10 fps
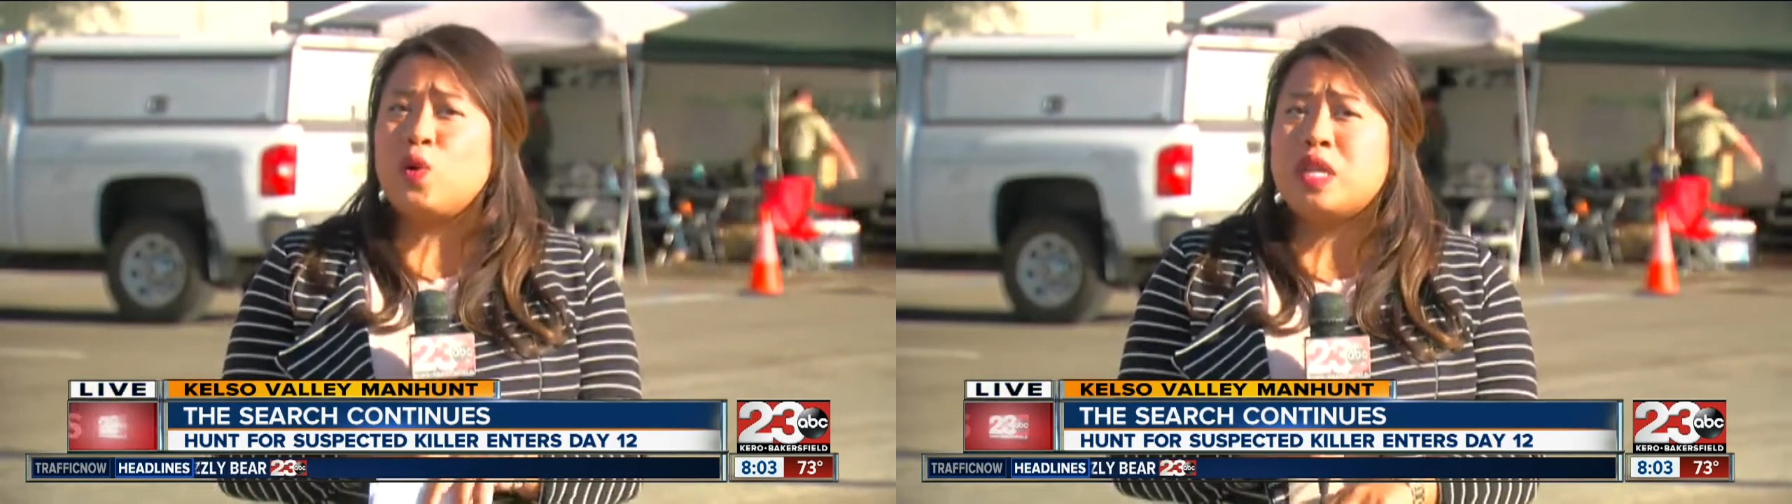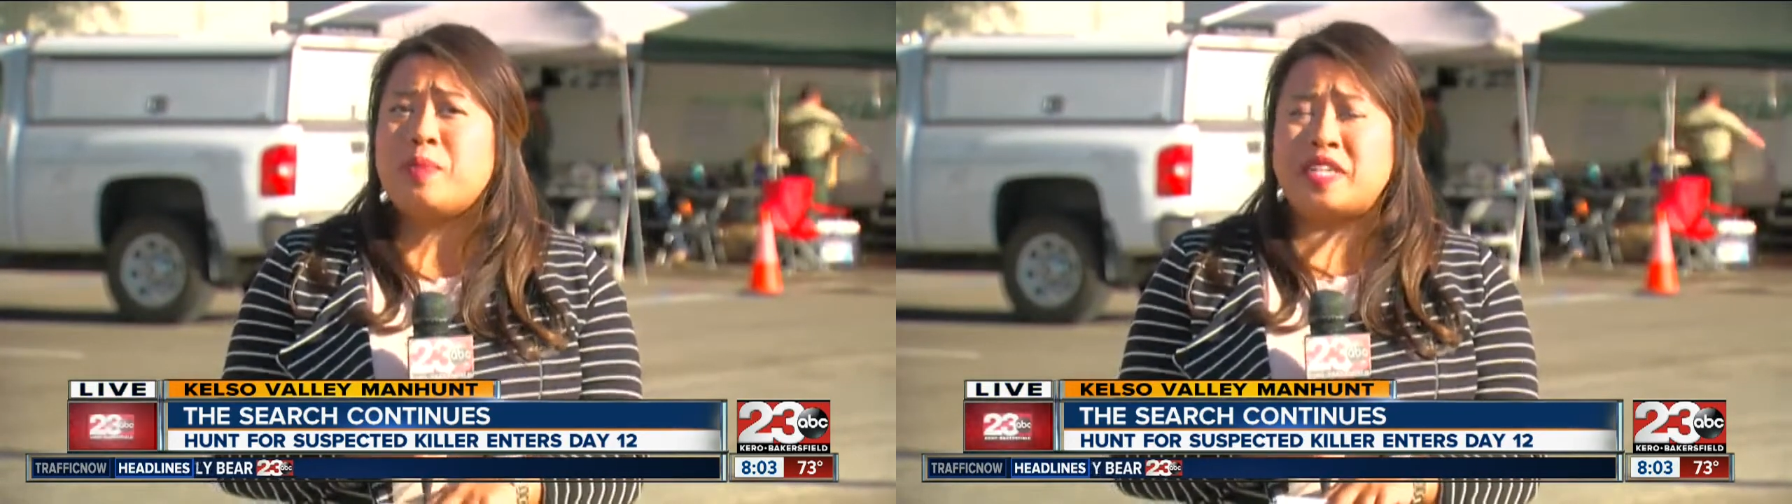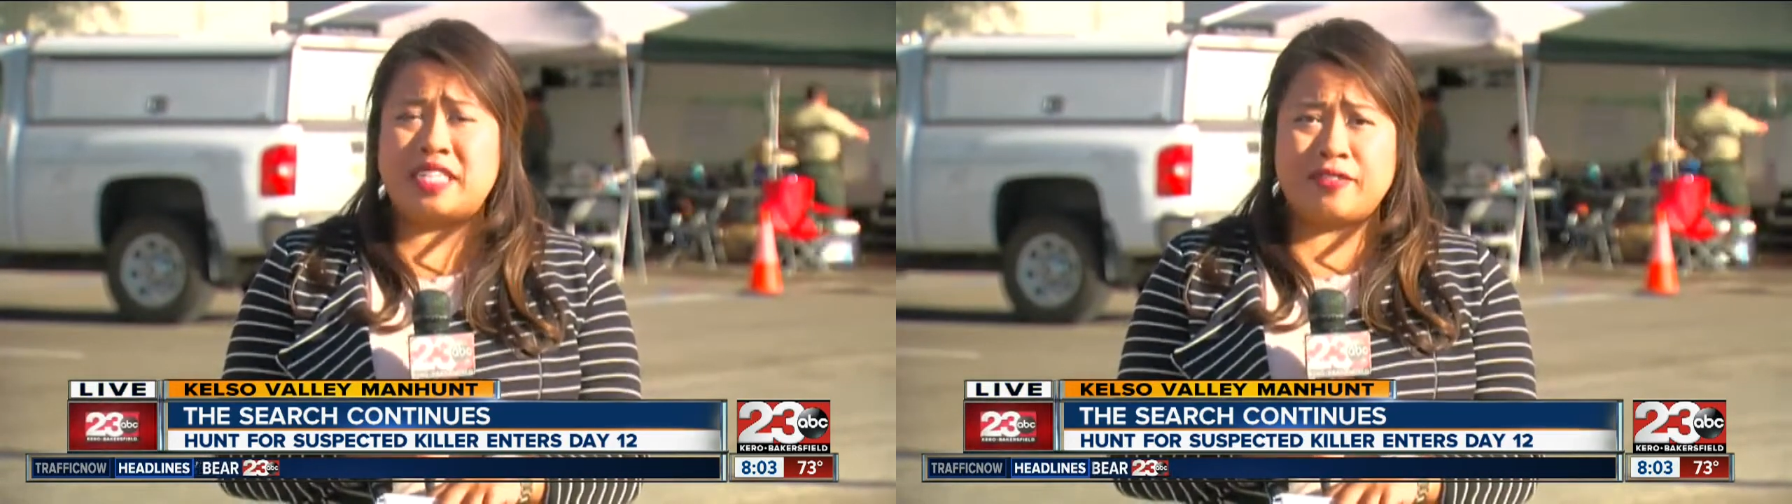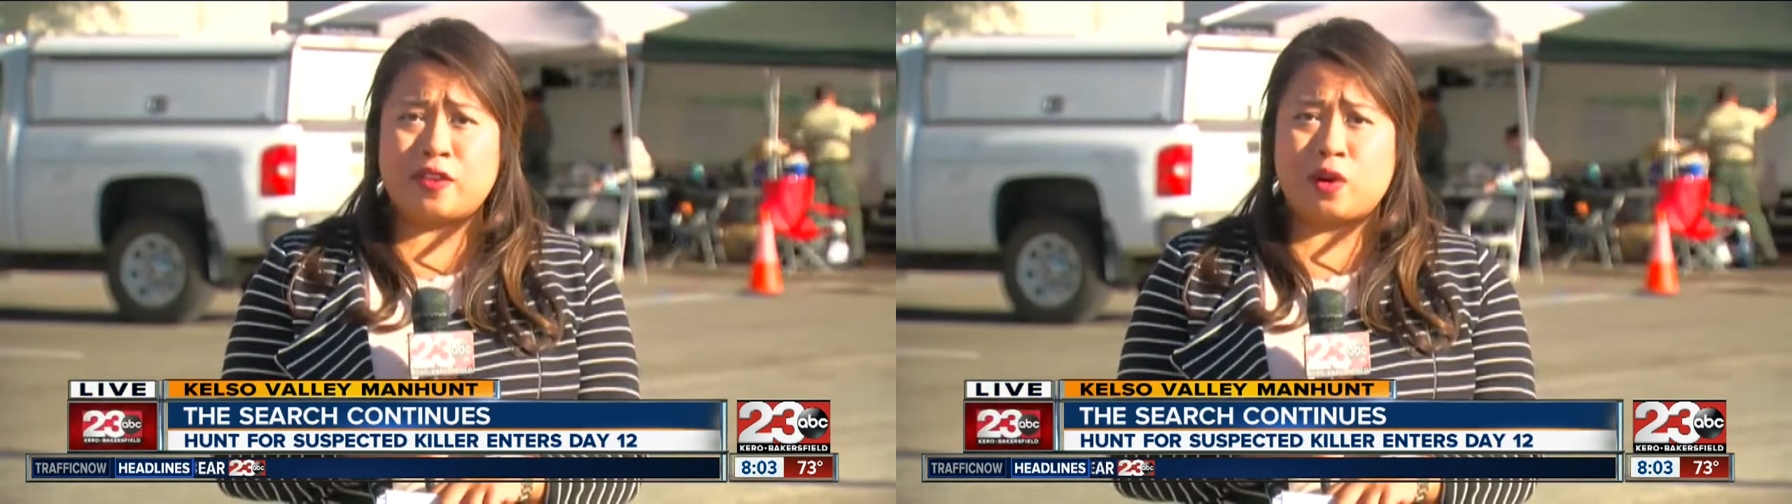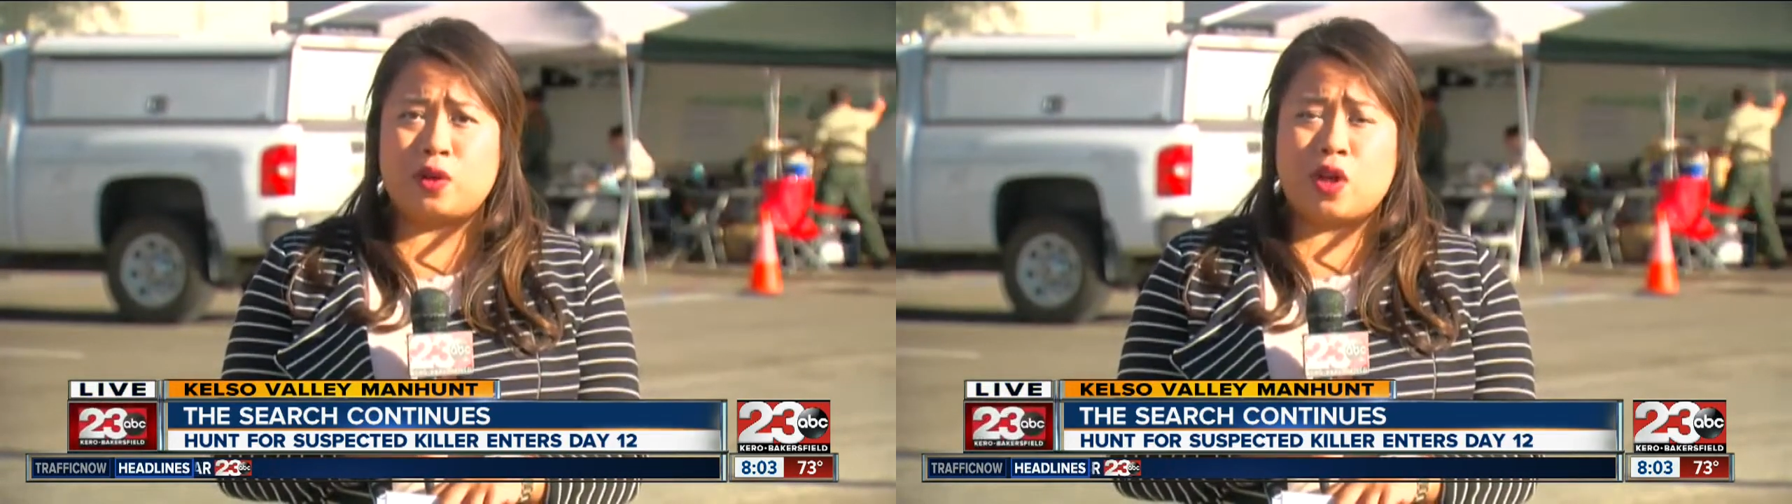only been
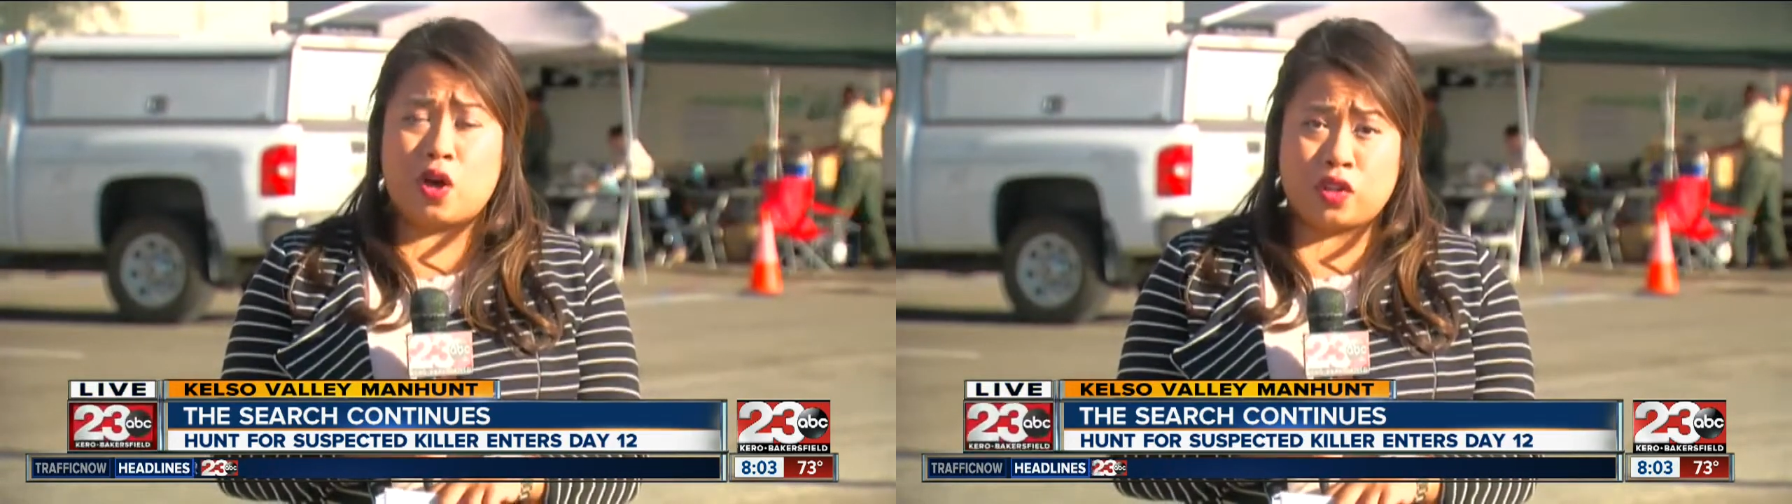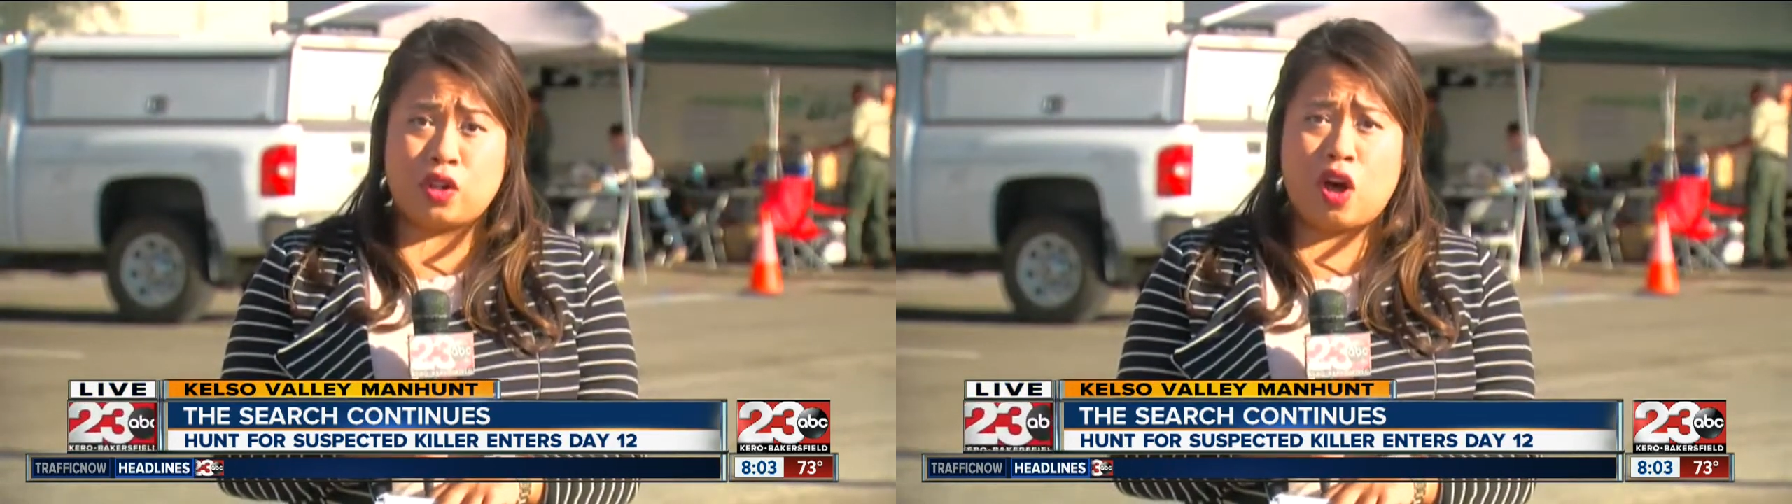difficult on the